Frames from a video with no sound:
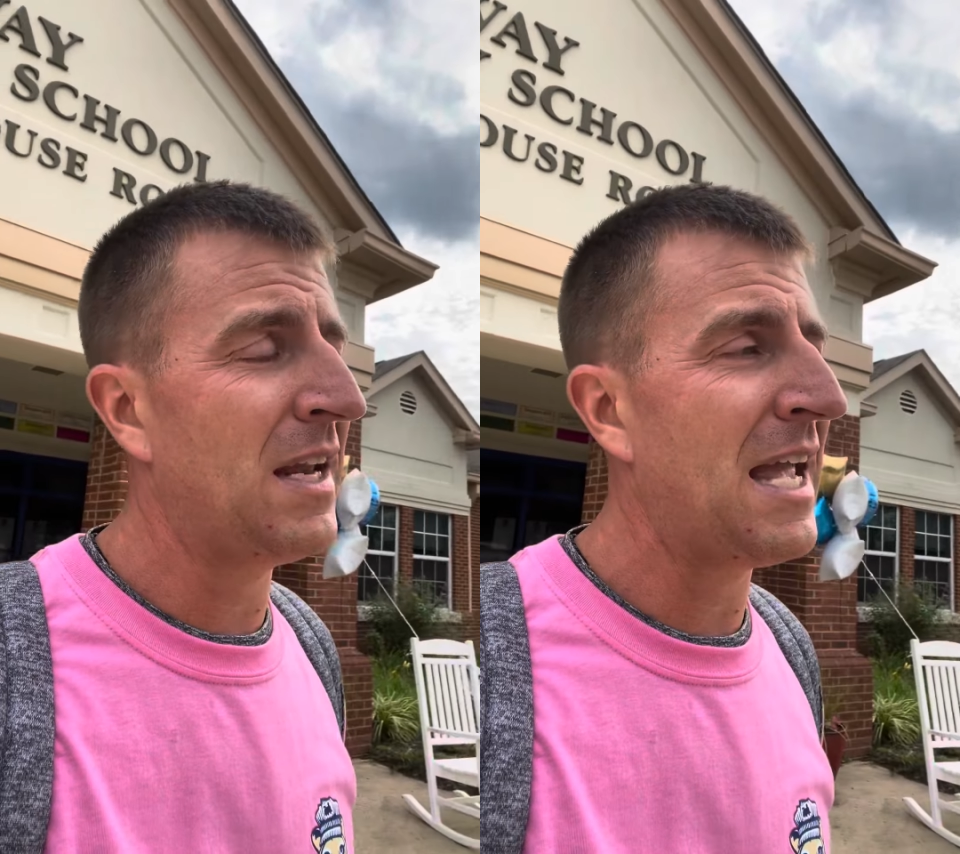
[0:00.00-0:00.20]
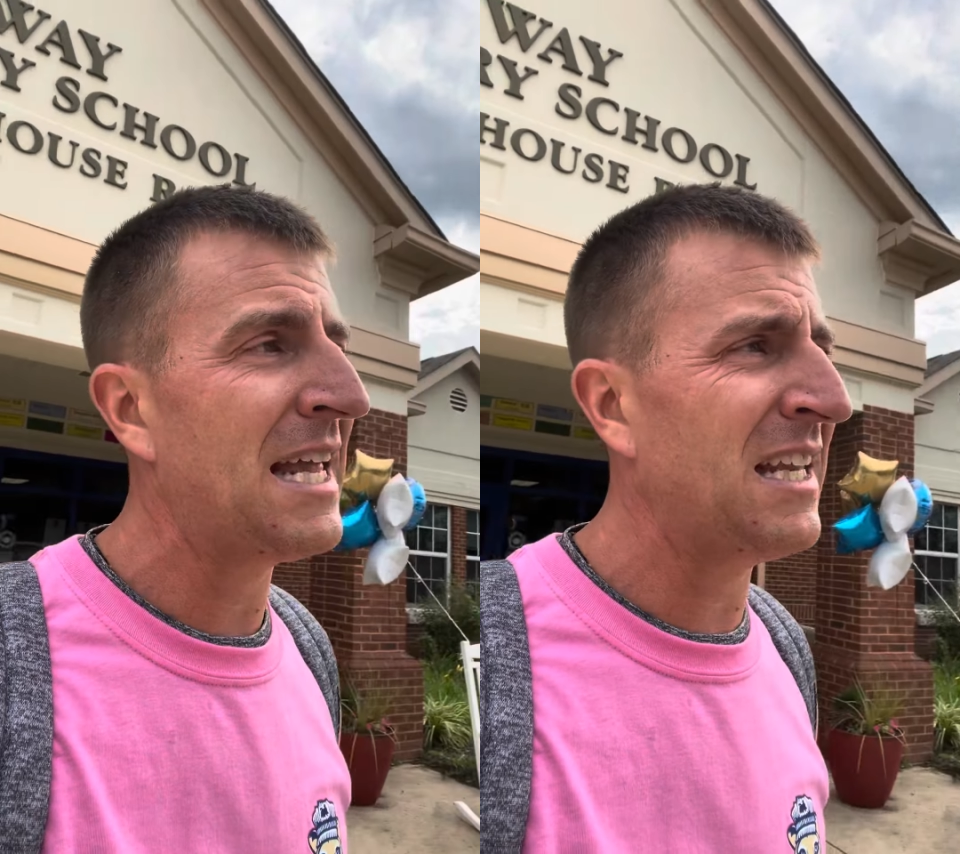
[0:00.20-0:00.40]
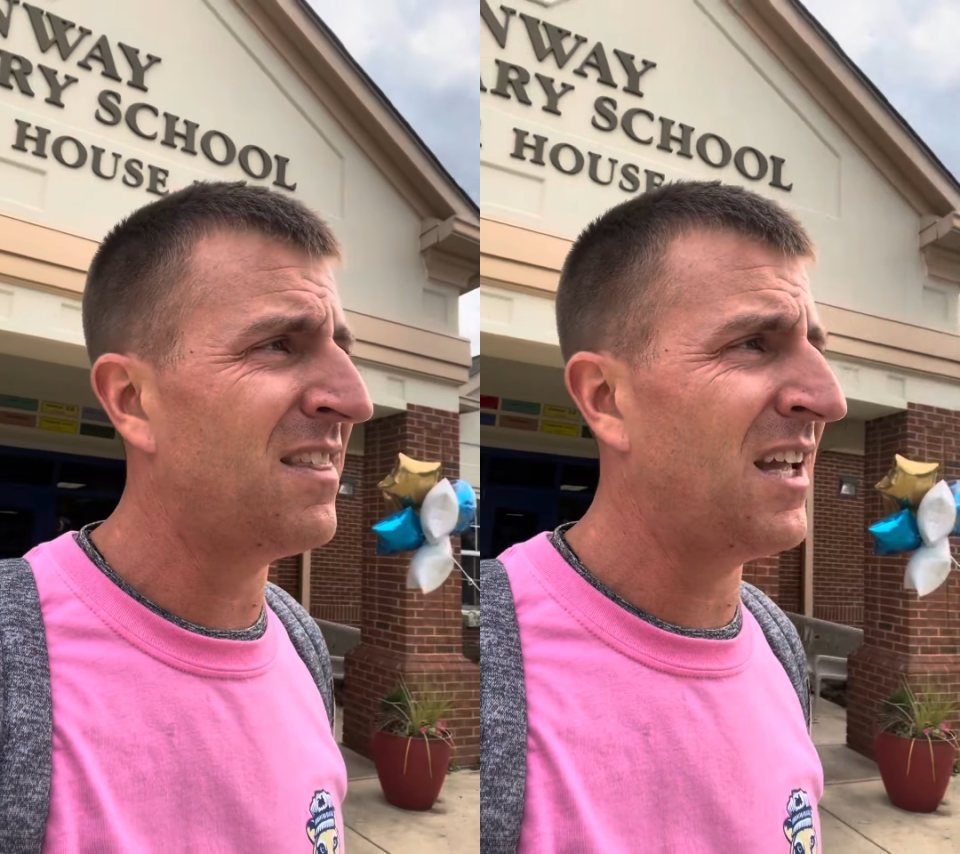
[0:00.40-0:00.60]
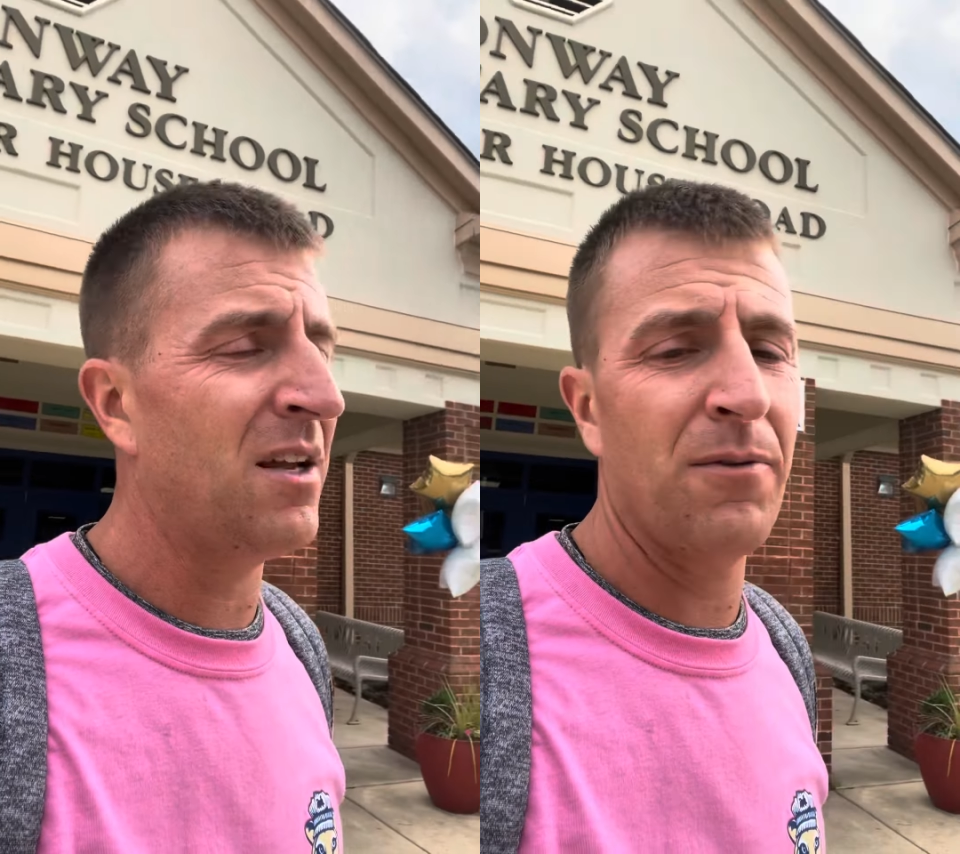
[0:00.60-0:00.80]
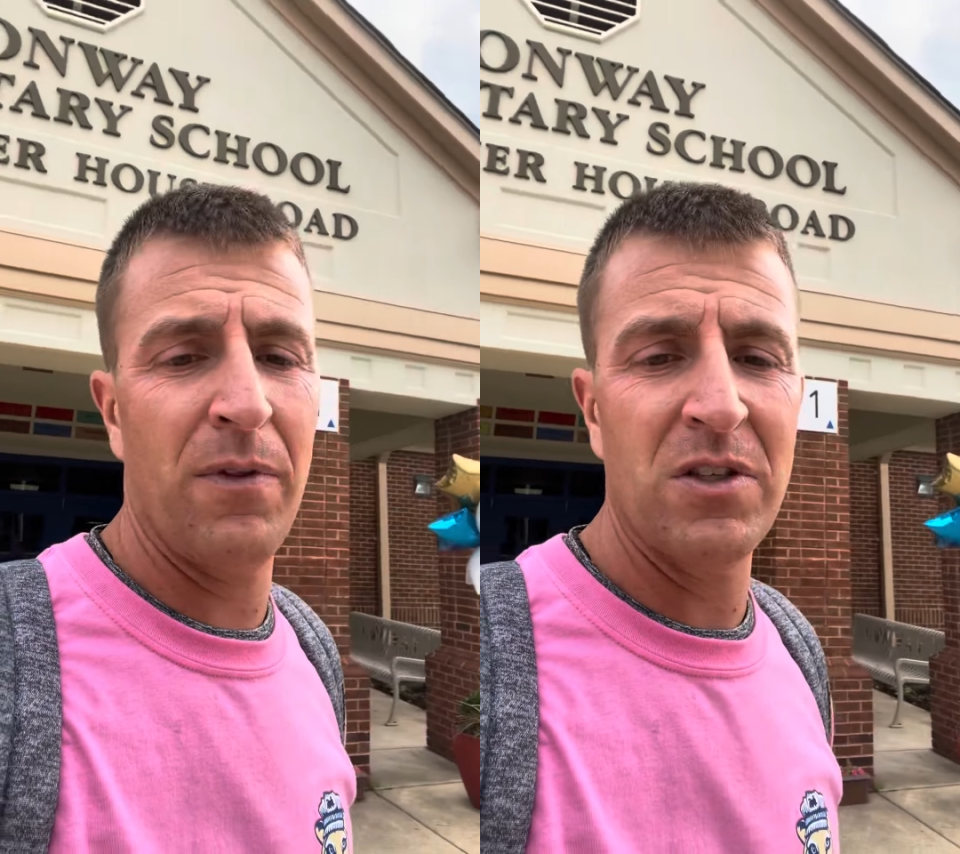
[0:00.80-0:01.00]

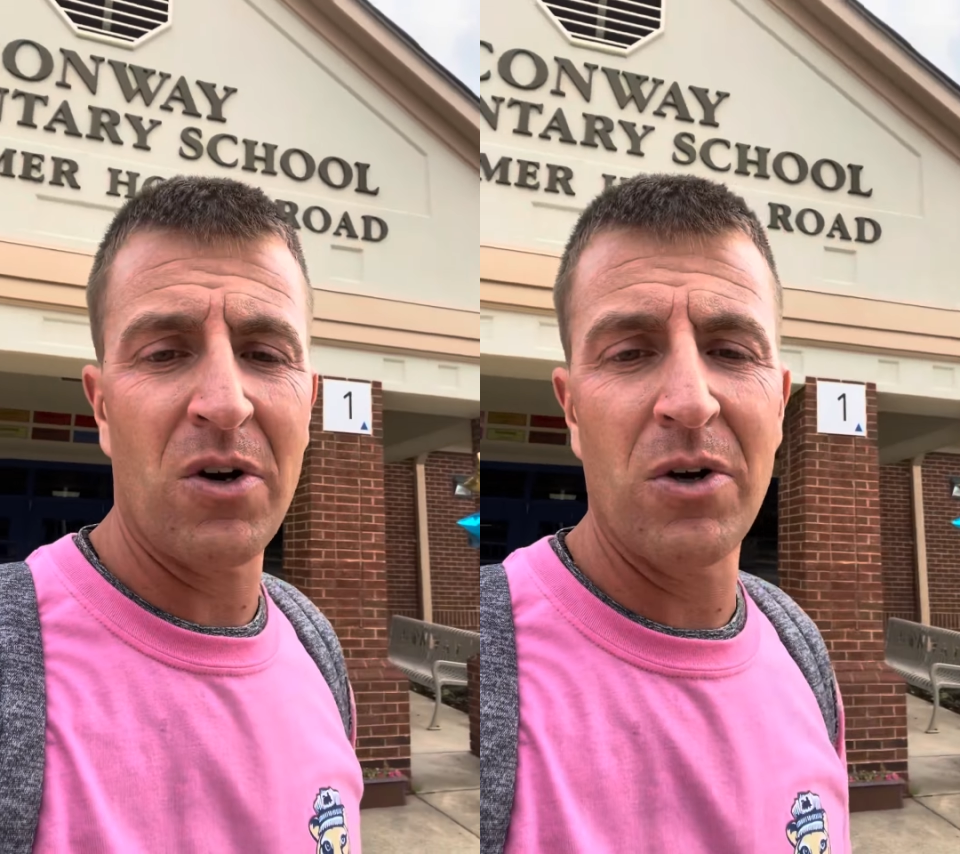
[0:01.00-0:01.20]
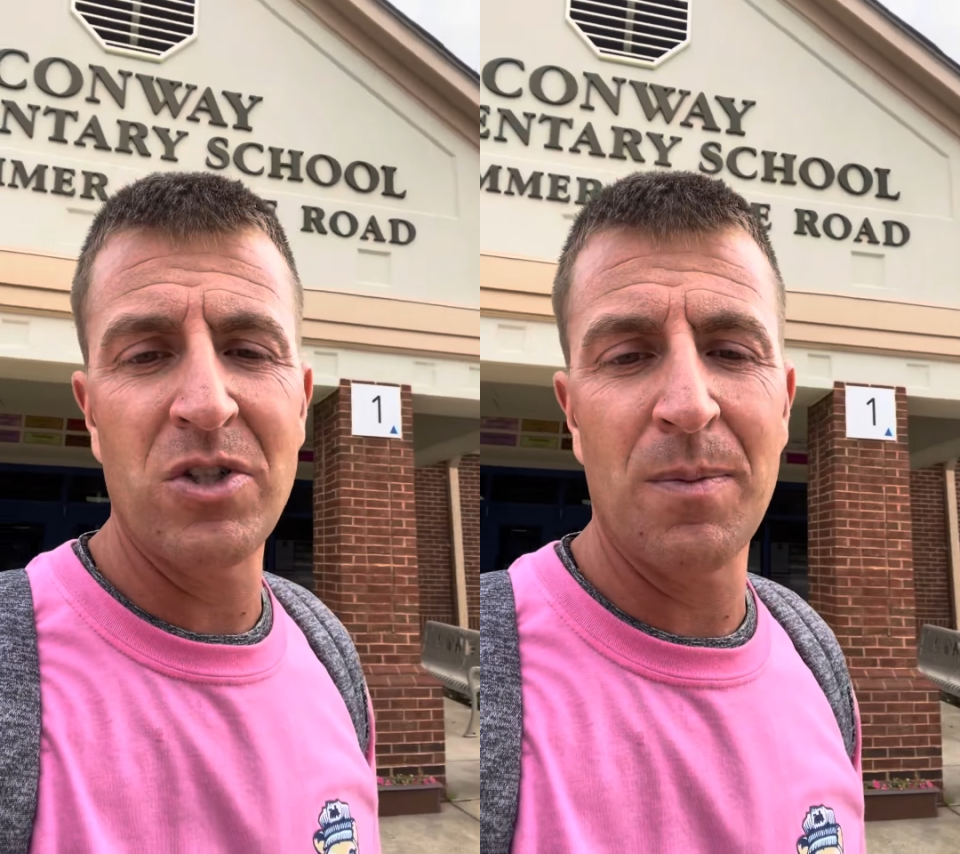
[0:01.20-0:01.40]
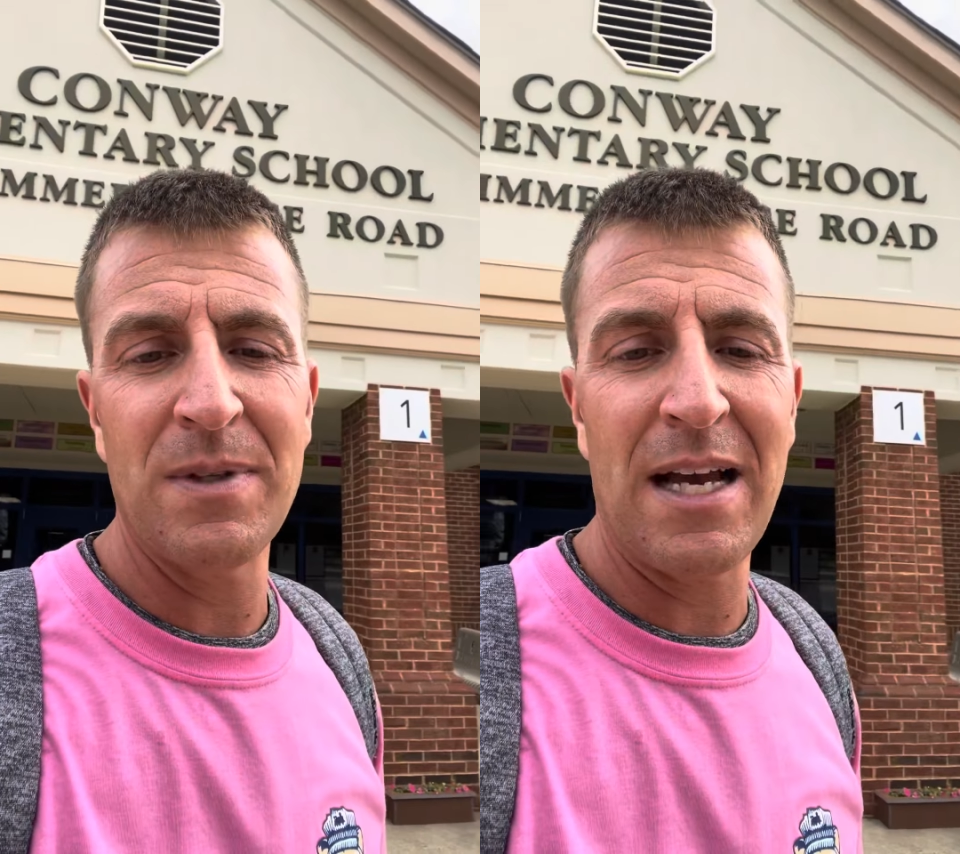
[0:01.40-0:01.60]
anything for these hardships